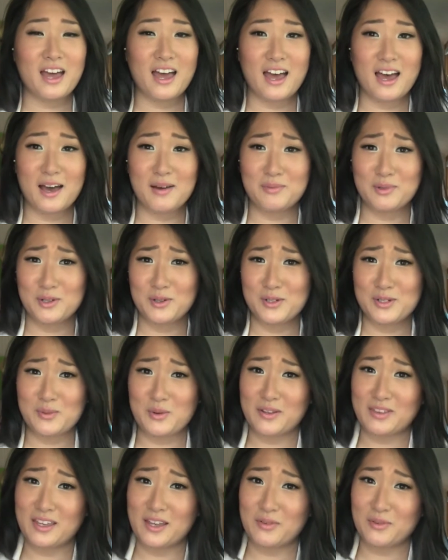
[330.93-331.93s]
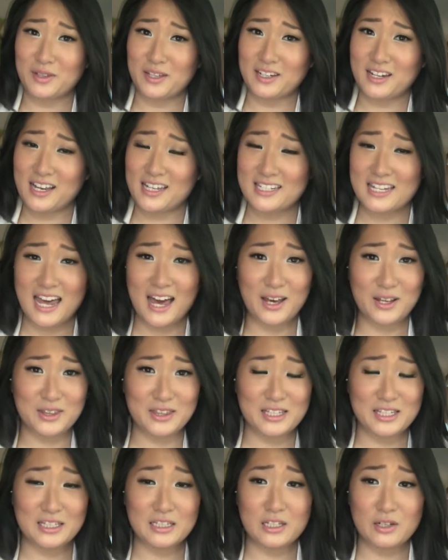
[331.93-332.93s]
Um, when you just want that really nice
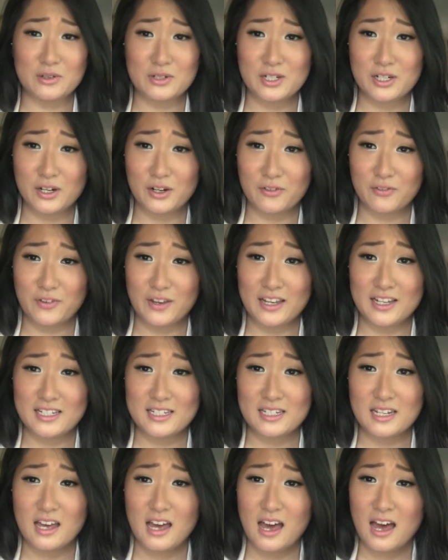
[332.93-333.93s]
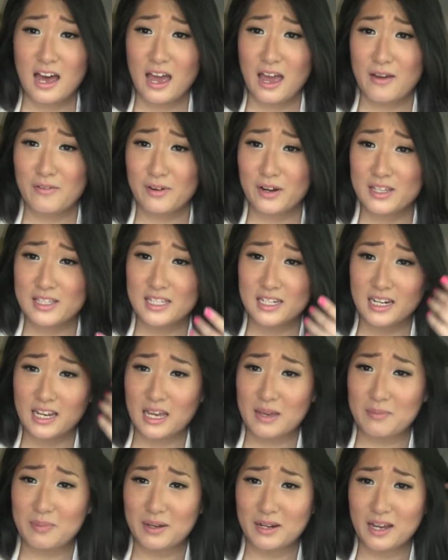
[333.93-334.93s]
healthy glow to your face. I have it on
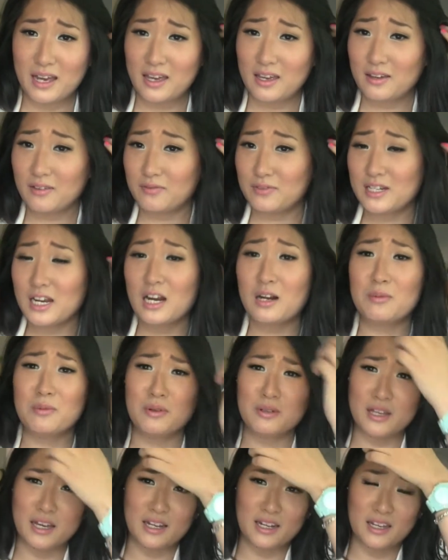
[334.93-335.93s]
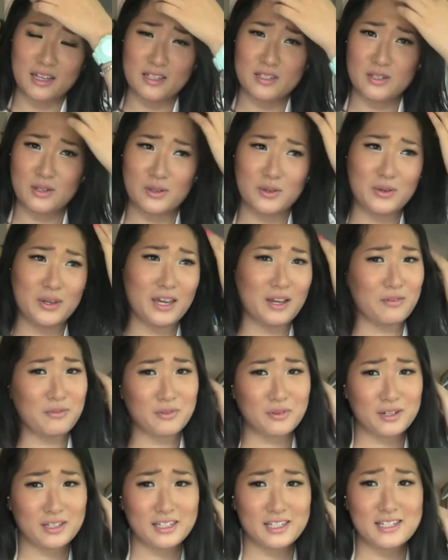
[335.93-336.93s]
today but I have terrible lighting so you
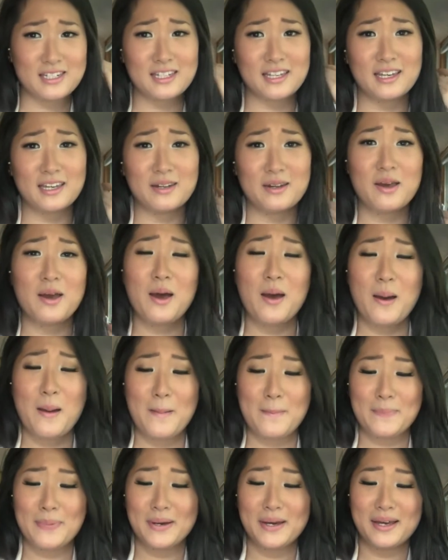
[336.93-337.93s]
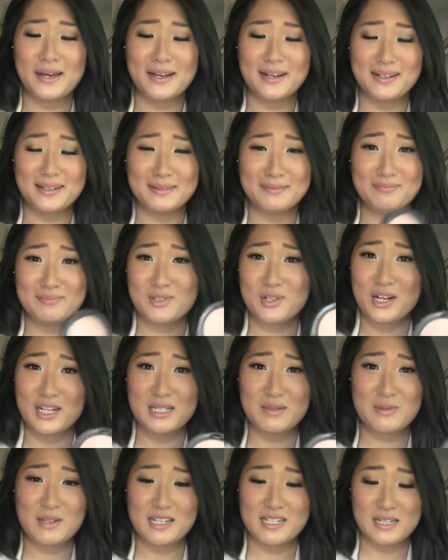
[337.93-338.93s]
can't really see it but um,
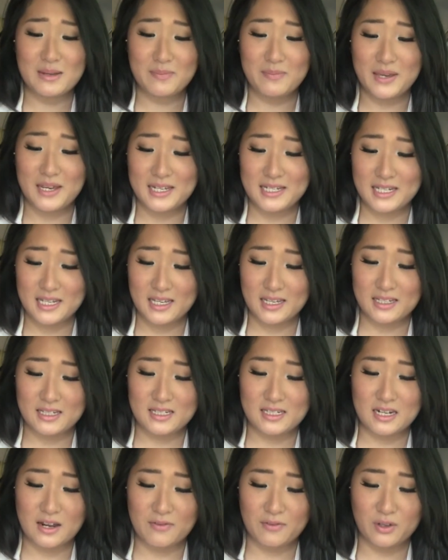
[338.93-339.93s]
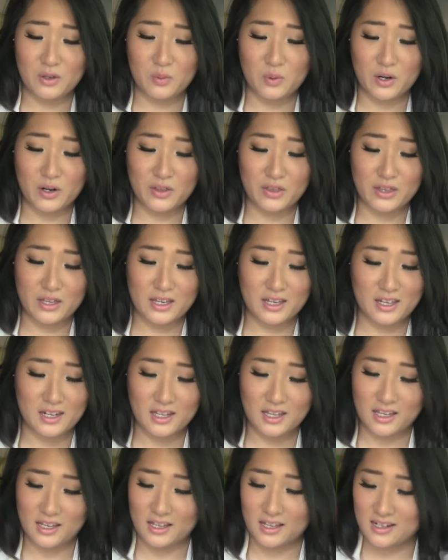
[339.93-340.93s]
trust me, it's amazing, it's definitely worth
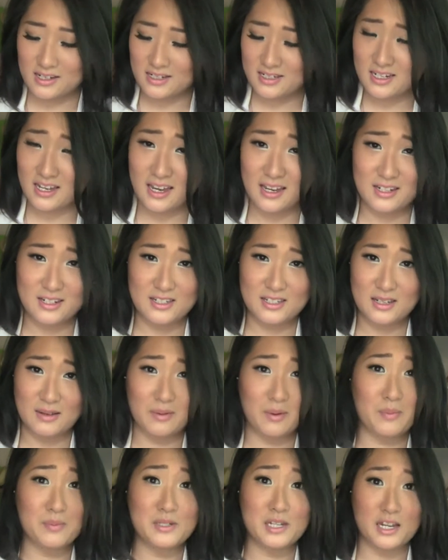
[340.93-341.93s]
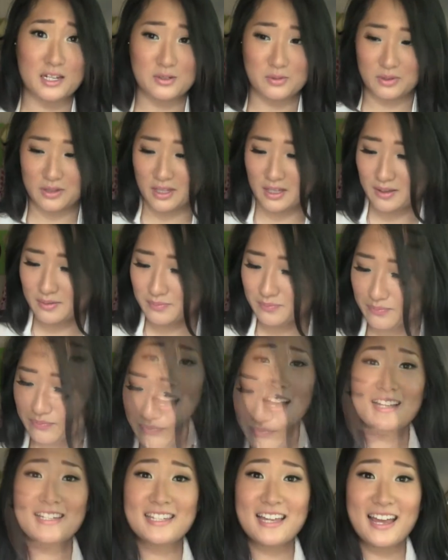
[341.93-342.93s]
it, and I just am obsessed with it.
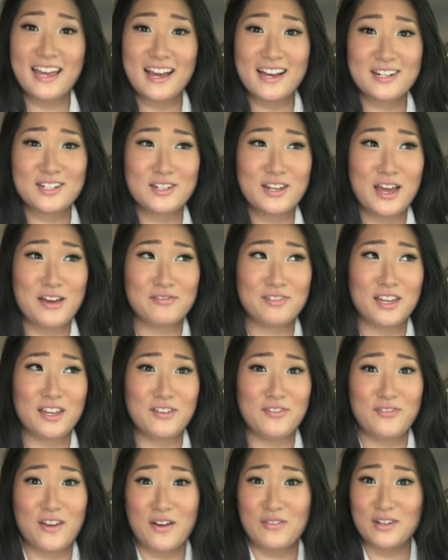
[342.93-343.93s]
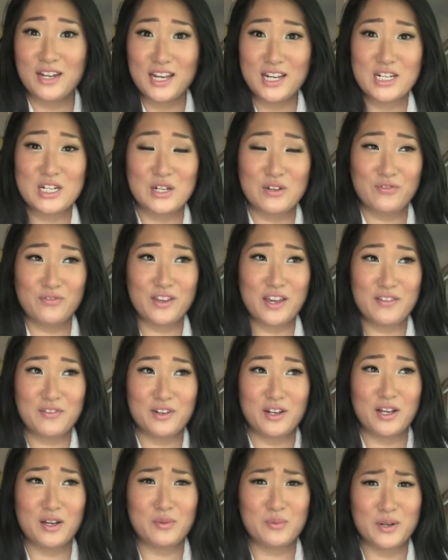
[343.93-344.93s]
Next, I actually have a foundation
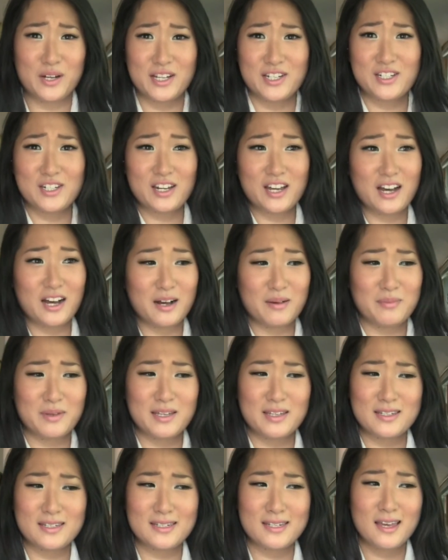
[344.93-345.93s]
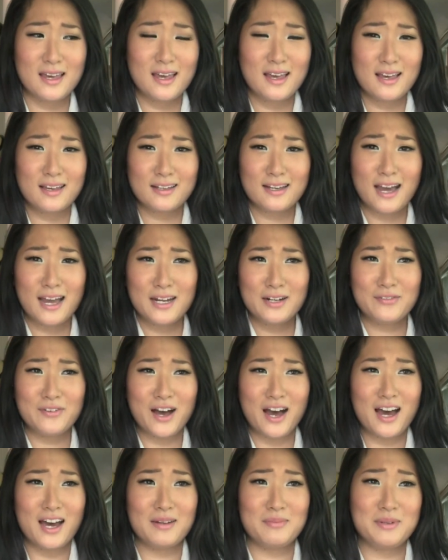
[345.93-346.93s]
favorite, which um, is kind of
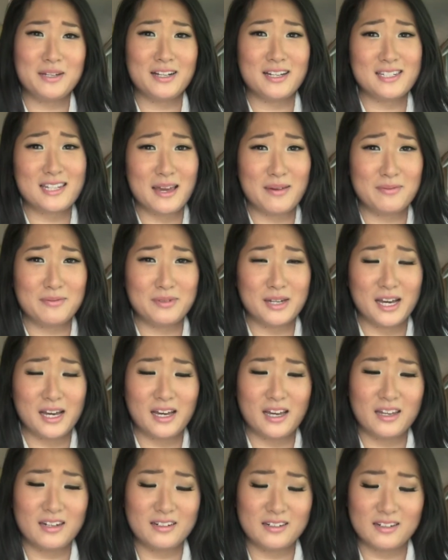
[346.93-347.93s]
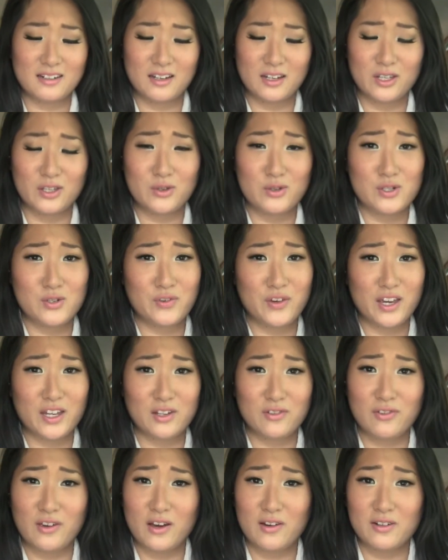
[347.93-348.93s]
odd because I'm not a huge
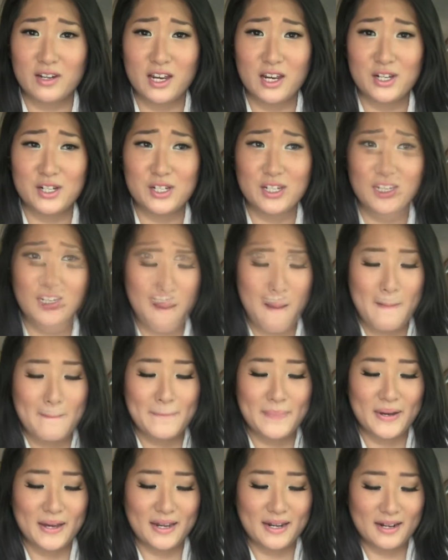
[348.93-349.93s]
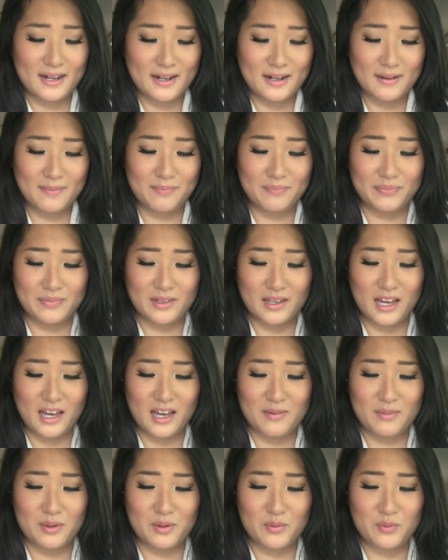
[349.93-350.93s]
fan of foundation, but um,
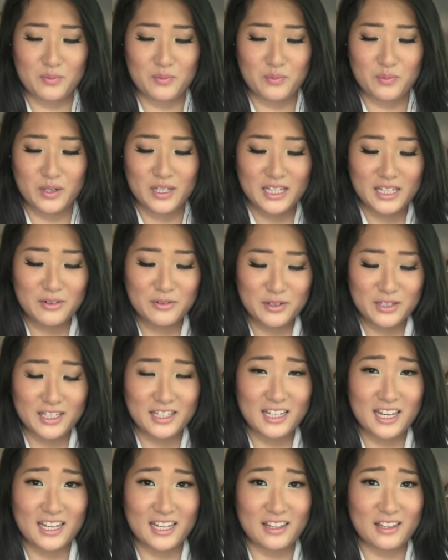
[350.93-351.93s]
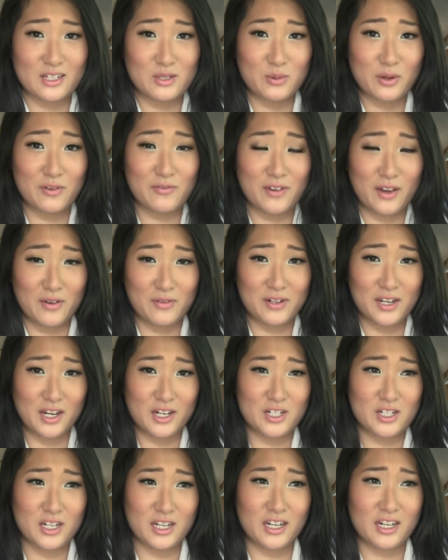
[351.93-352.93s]
I've been really, really liking this one
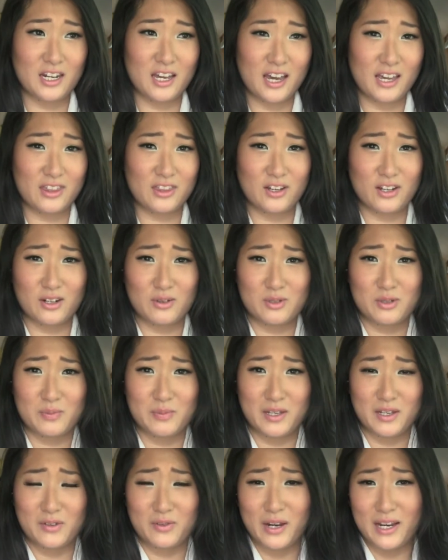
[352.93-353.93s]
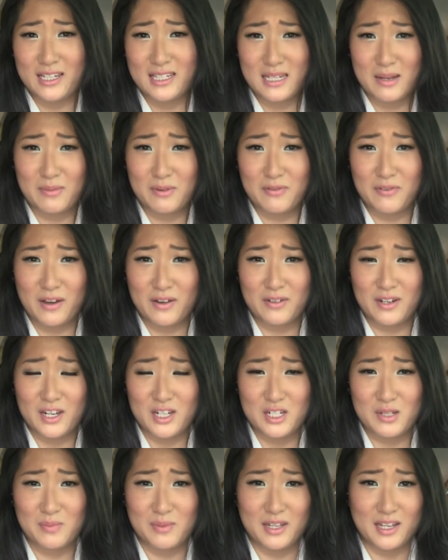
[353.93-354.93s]
foundation. I thought it would be a great summer
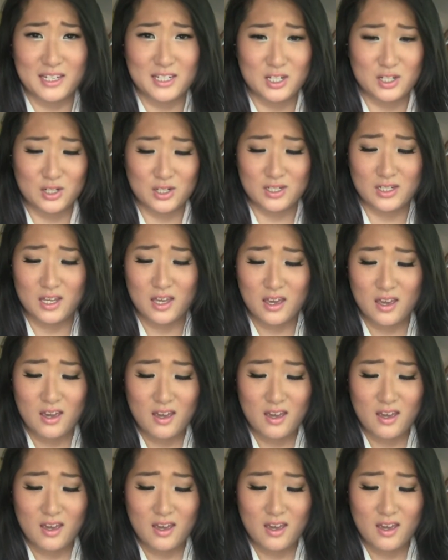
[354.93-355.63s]
foundation because it's just